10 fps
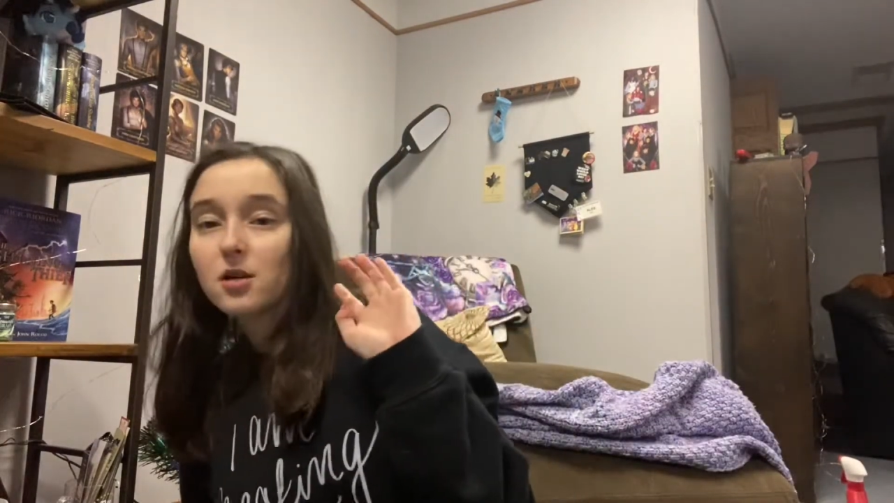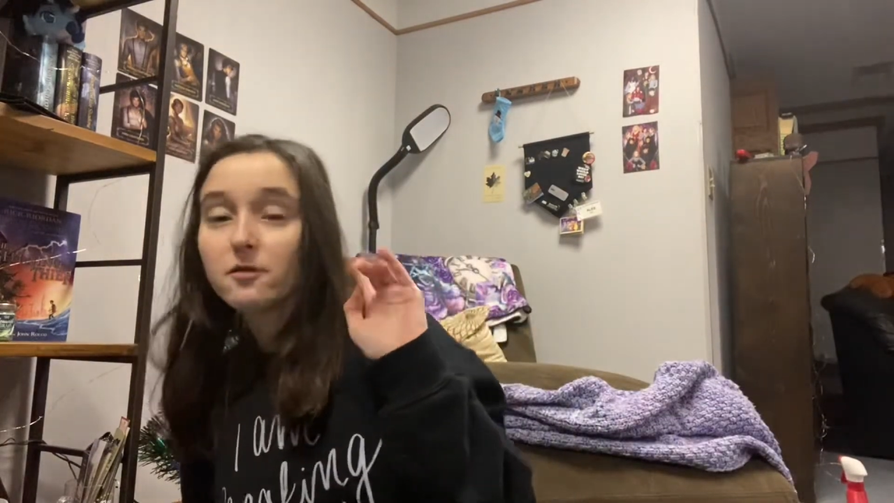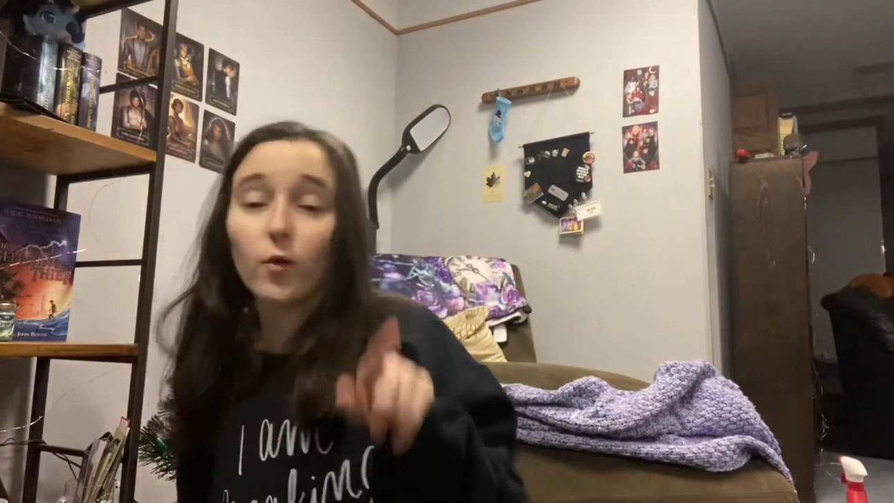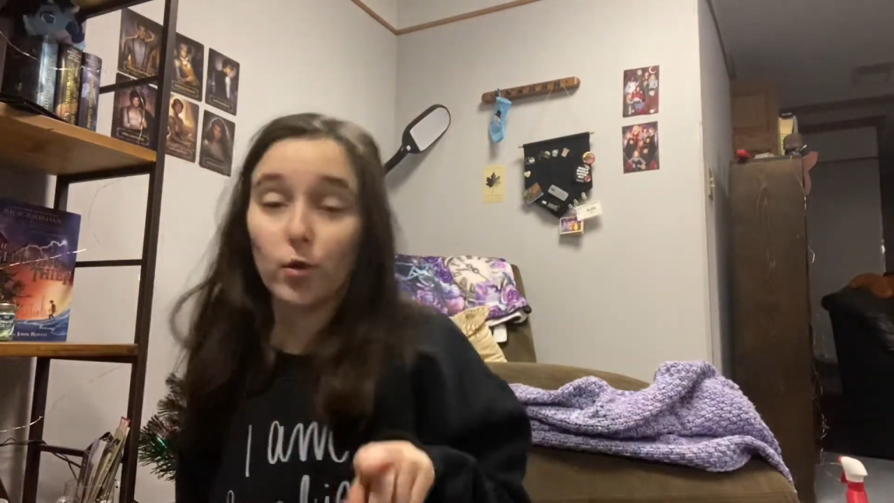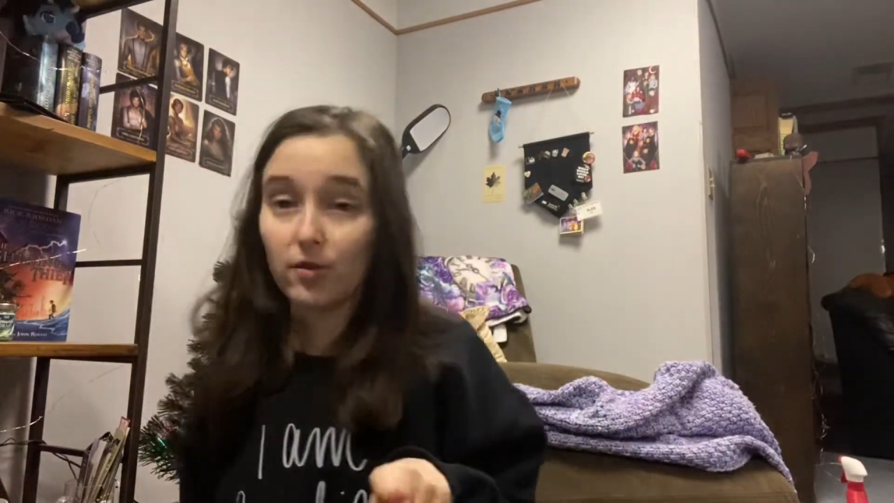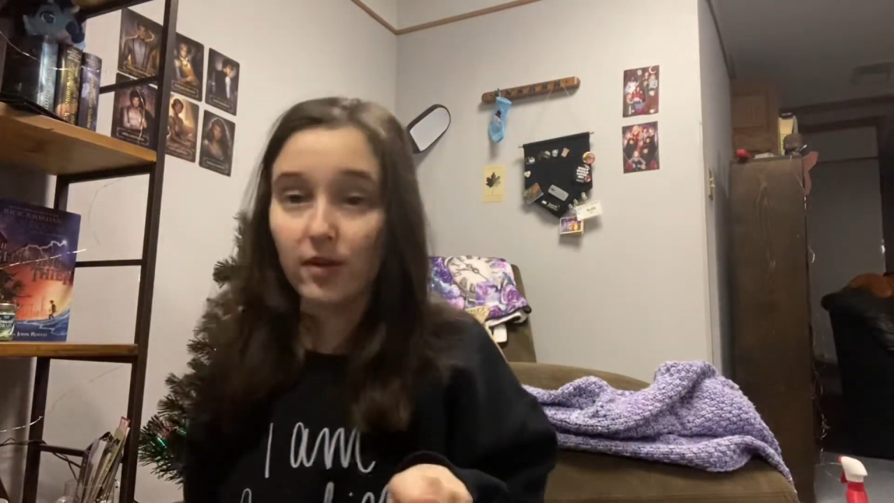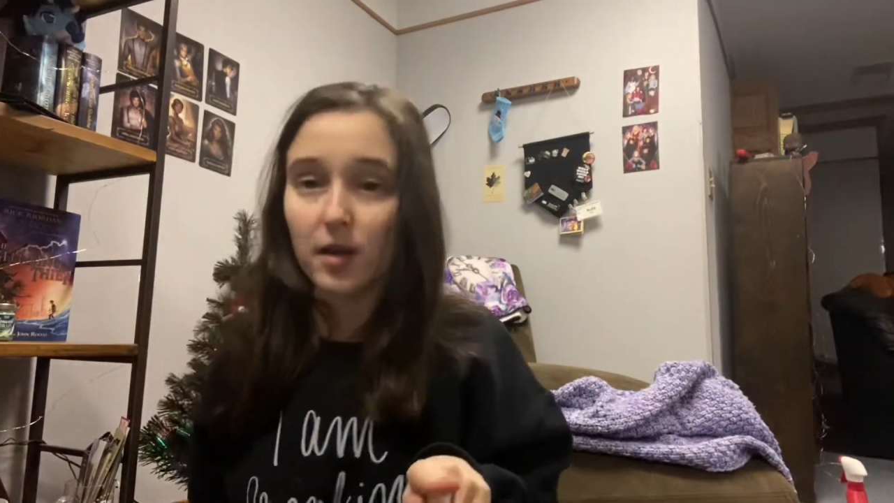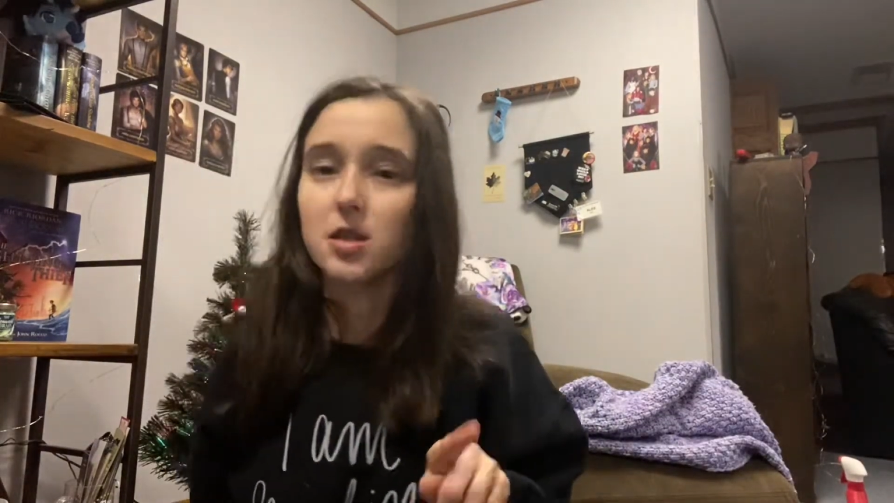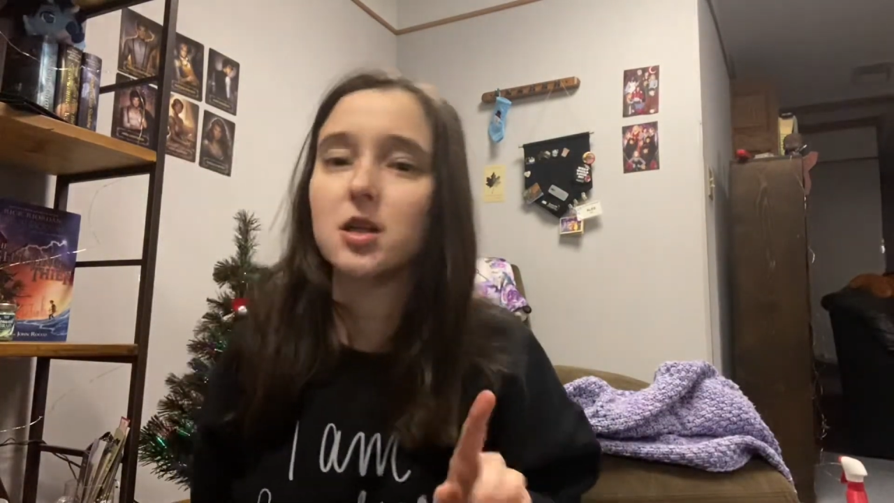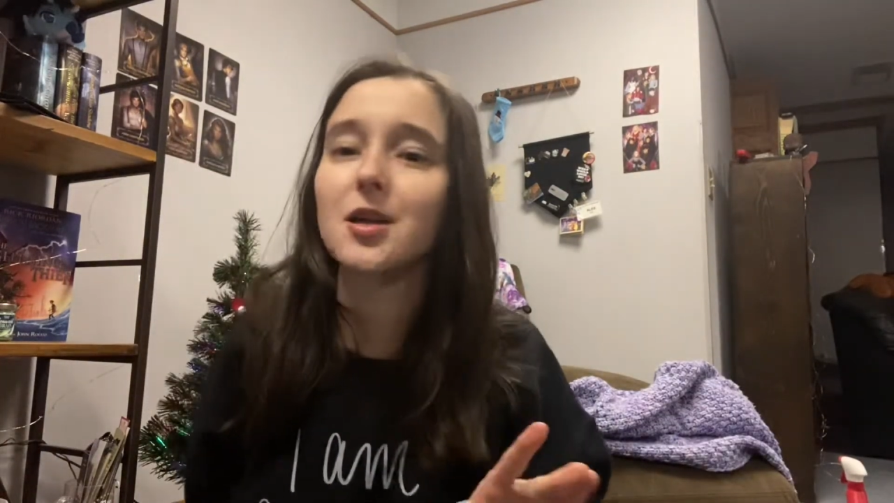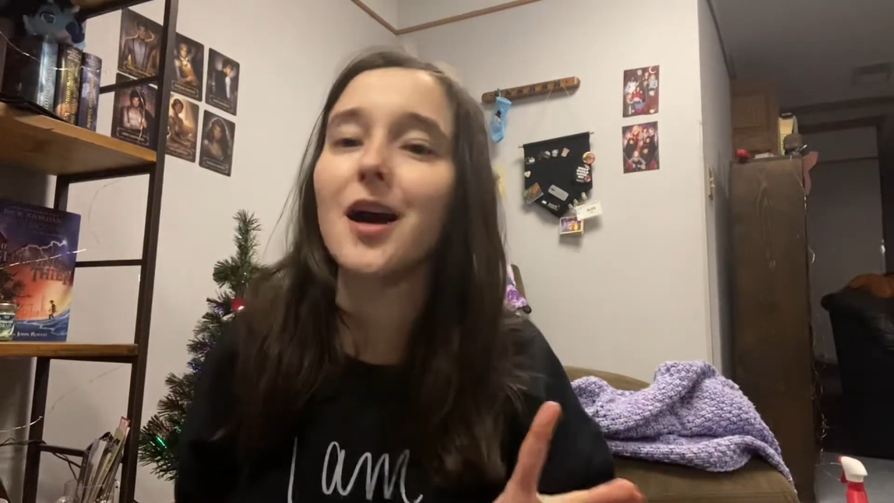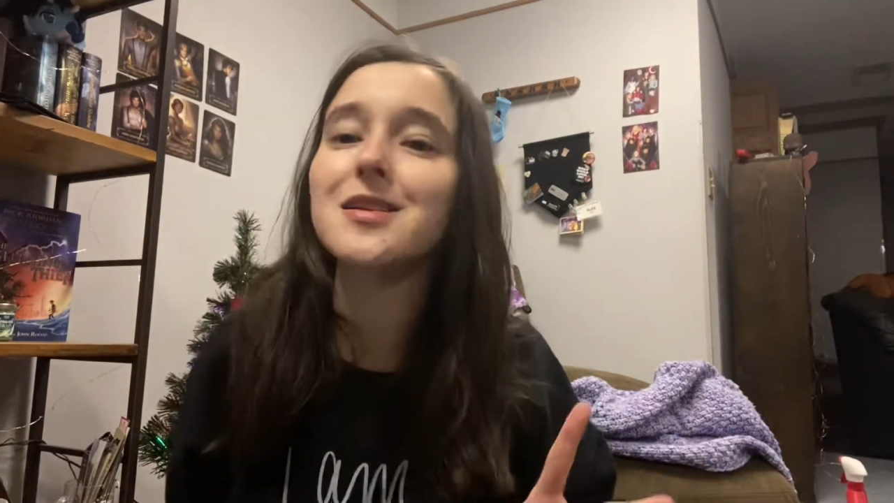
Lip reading: 4 things are not